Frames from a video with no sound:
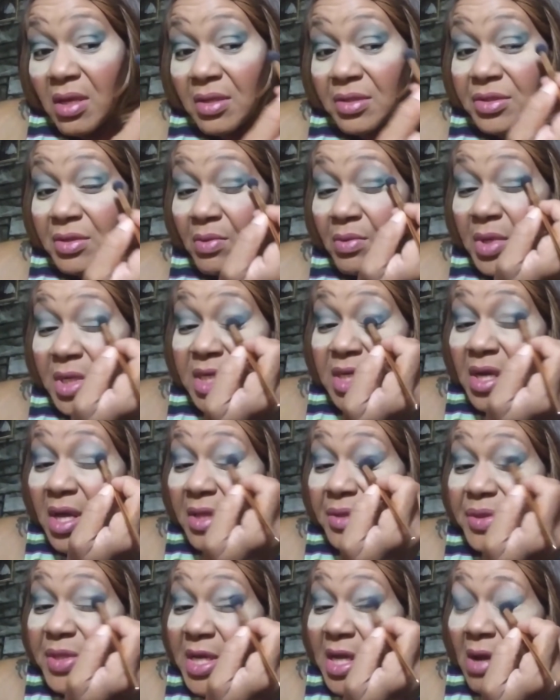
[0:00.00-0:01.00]
So what do
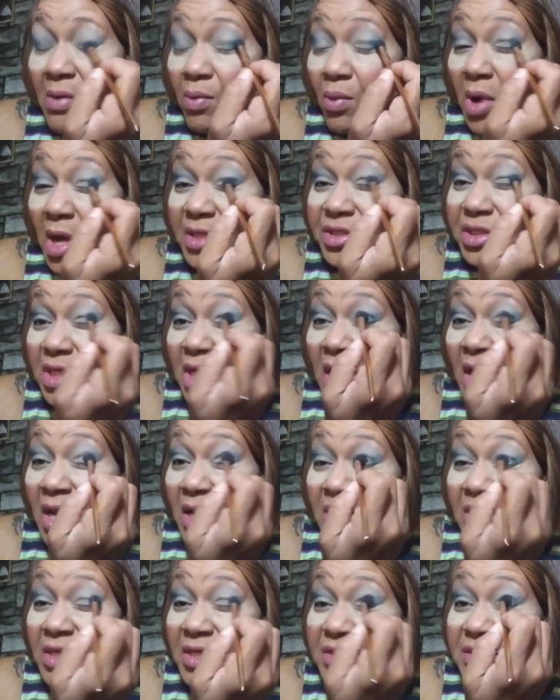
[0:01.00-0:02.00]
y'all think? A wash of
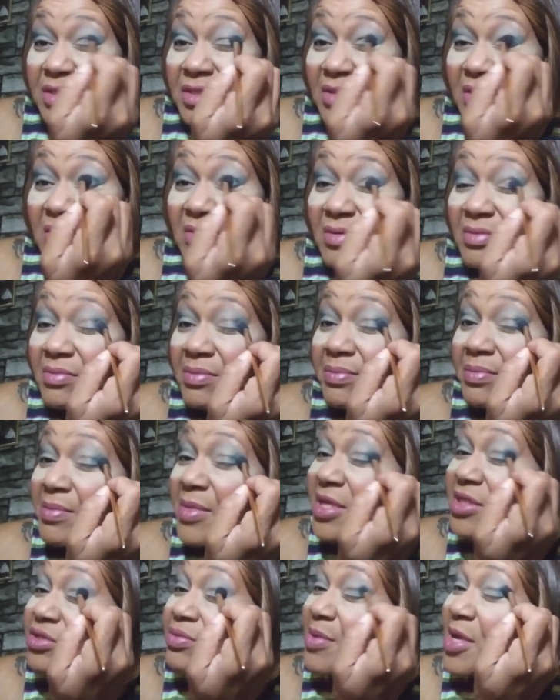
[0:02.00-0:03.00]
color looks
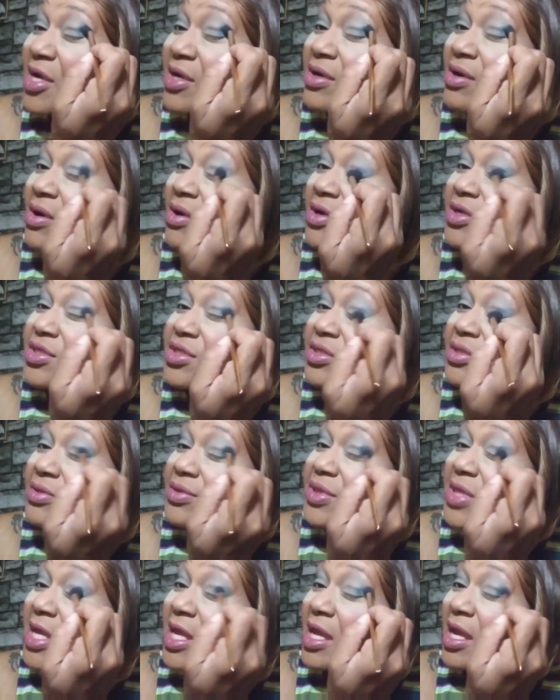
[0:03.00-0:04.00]
much better, or do you
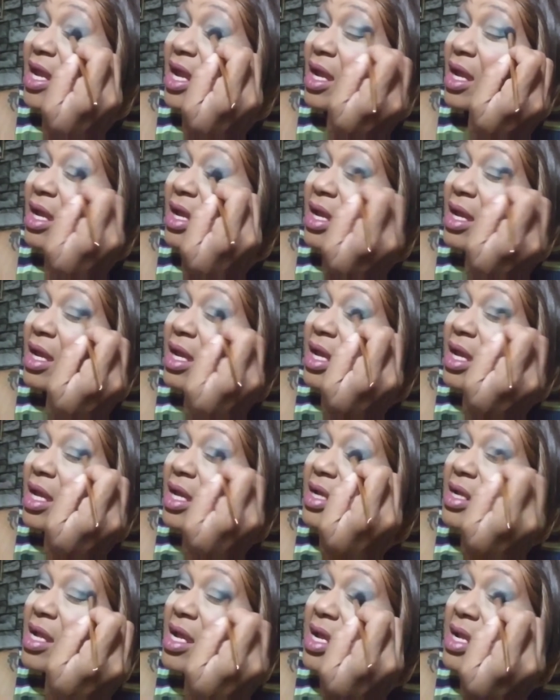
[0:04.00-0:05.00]
think
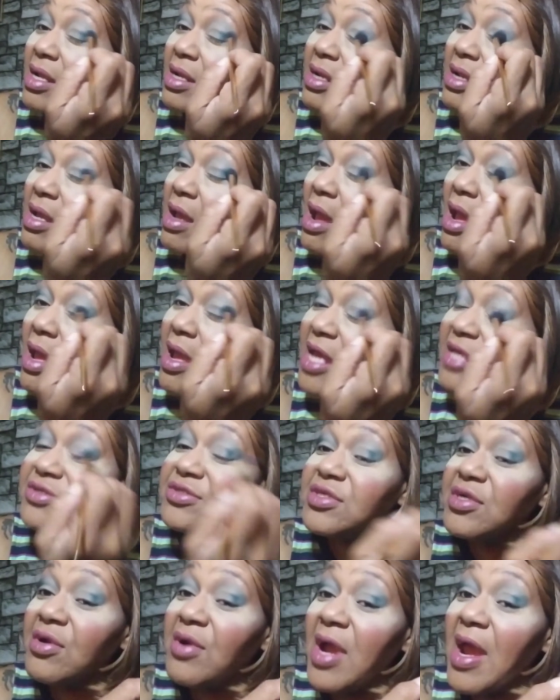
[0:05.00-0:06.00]

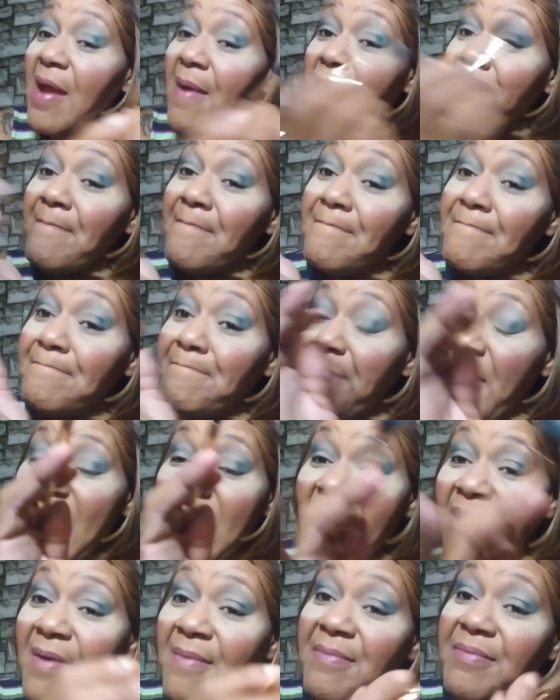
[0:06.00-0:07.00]
Instagram,
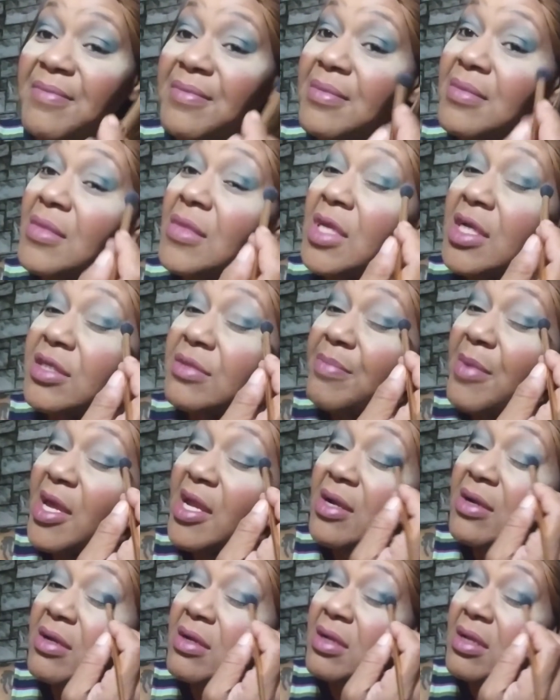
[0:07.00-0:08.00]
bam, looks
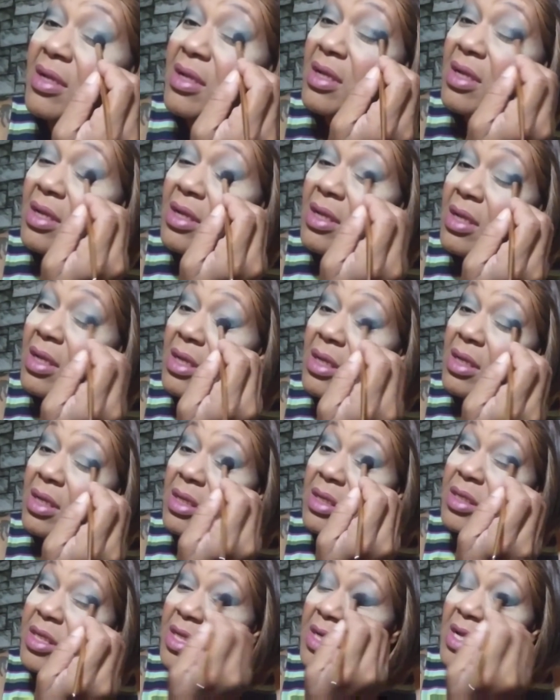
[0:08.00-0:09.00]
better?
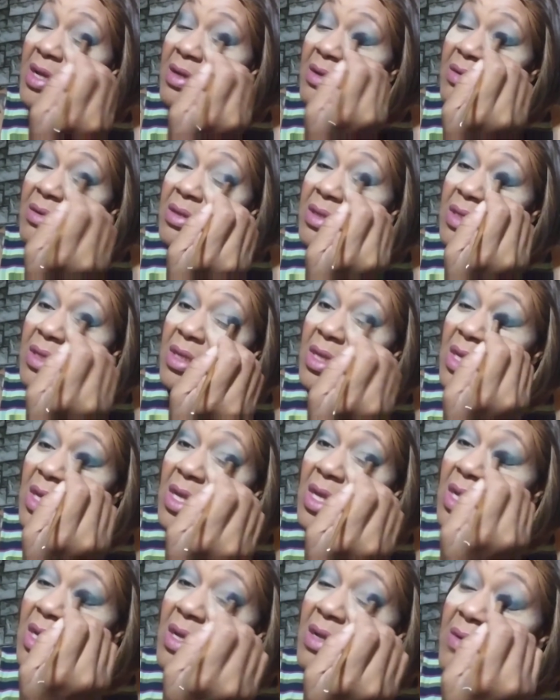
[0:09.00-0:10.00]
You know,
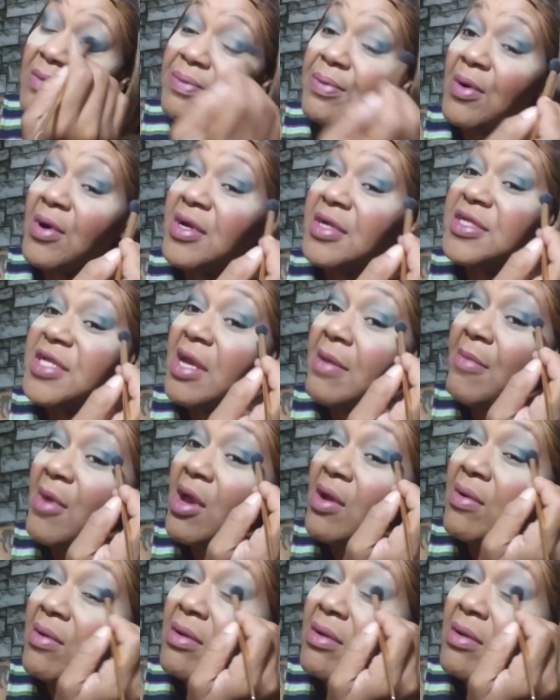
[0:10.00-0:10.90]
for a demo